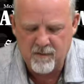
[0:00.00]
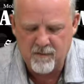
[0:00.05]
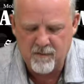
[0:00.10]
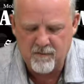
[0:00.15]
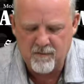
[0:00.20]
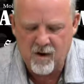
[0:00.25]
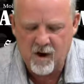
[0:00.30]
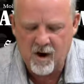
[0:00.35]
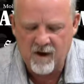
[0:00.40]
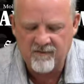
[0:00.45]

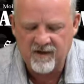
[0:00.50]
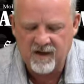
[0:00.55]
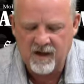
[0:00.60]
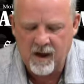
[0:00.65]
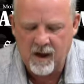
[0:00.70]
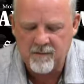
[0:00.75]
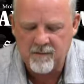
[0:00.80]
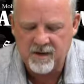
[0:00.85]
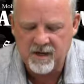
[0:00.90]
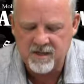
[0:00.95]
Mojave
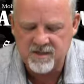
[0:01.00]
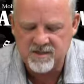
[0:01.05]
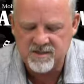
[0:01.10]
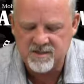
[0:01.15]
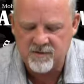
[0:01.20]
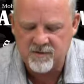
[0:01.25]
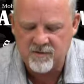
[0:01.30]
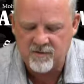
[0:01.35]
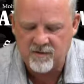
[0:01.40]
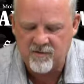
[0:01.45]
Comedy is
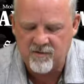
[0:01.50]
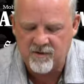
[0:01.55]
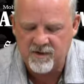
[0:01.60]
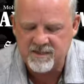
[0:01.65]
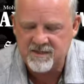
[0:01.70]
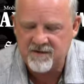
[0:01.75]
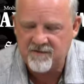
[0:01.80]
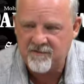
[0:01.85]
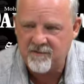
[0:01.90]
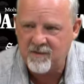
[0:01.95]
doing
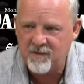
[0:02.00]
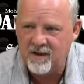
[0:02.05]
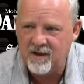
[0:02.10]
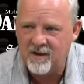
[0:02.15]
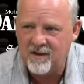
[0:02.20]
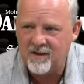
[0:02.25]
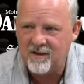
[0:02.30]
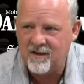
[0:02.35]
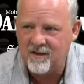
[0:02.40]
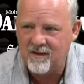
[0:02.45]
Crazy from the
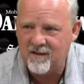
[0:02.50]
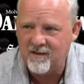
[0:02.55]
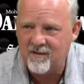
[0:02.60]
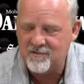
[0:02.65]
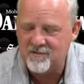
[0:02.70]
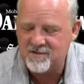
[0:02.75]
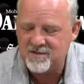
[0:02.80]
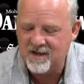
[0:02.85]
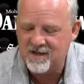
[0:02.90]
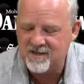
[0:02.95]
Heat.
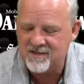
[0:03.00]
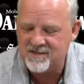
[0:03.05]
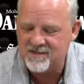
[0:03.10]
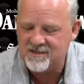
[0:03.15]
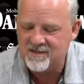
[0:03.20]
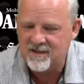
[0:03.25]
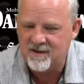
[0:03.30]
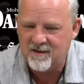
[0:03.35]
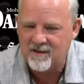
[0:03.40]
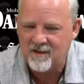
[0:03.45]
Those
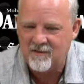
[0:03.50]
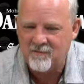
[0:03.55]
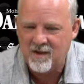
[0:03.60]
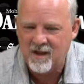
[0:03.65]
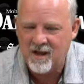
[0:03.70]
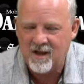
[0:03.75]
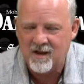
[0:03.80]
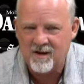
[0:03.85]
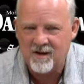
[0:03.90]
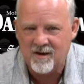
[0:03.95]
guys that
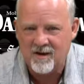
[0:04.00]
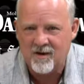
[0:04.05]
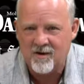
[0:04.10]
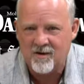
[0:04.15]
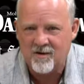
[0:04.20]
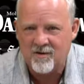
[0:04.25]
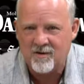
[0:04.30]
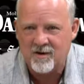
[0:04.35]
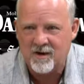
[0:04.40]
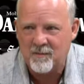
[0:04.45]
we had in
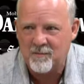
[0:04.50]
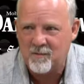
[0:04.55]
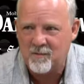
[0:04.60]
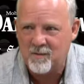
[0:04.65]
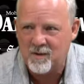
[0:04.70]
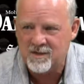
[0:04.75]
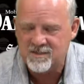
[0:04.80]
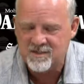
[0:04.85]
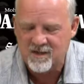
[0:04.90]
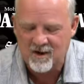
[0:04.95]
here a couple
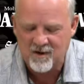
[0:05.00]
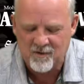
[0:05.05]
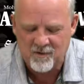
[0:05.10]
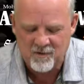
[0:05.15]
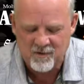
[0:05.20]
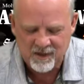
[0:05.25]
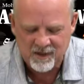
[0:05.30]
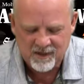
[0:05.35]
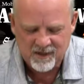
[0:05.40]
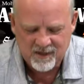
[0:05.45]
weeks
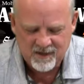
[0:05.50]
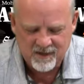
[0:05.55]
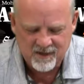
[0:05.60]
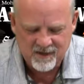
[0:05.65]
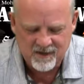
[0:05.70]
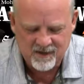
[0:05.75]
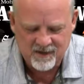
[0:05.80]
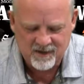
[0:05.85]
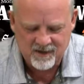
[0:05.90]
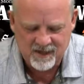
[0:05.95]
ago.
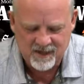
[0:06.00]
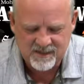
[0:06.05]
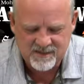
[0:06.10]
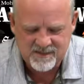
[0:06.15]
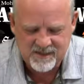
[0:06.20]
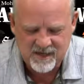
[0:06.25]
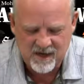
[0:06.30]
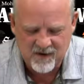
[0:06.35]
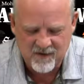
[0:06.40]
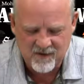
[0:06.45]

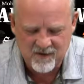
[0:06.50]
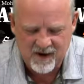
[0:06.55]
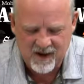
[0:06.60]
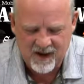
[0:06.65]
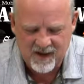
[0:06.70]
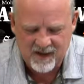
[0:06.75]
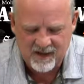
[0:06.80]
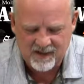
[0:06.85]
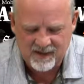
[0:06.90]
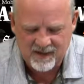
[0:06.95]
That's down
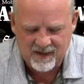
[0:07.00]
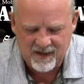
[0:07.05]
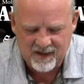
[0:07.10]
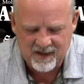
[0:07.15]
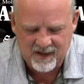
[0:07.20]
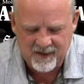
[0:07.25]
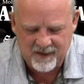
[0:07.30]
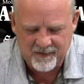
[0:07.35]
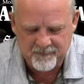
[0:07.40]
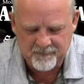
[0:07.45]
at
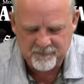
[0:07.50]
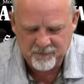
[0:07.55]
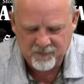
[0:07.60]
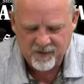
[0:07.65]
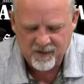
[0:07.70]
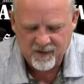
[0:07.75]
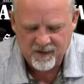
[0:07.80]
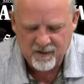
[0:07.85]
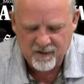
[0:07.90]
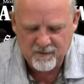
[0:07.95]
the
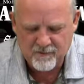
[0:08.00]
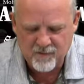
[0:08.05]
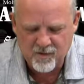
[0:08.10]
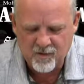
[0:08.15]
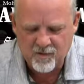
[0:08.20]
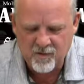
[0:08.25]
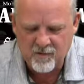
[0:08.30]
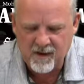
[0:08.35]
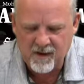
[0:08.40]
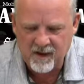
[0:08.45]

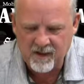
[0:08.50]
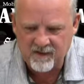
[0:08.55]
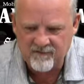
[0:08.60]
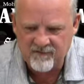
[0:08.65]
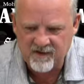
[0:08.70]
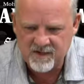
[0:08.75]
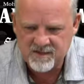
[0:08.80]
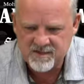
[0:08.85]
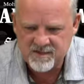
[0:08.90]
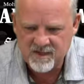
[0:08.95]
Miracle Mile
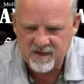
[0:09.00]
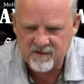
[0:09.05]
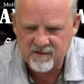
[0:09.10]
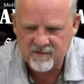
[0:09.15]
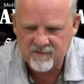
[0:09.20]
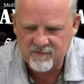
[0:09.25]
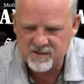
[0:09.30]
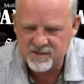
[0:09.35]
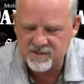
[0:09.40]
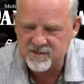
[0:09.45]
Event
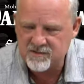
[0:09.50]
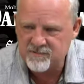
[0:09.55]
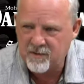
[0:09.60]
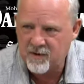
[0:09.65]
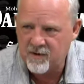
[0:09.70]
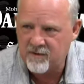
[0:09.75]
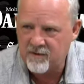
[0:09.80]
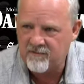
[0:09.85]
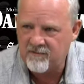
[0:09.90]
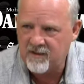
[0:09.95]
Center, which is
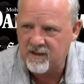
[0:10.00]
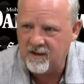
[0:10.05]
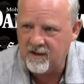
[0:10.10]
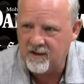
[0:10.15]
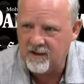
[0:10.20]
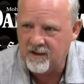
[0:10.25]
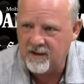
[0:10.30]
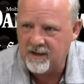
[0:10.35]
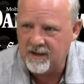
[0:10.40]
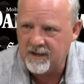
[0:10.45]
part of
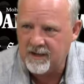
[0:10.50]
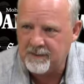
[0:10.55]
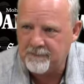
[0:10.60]
the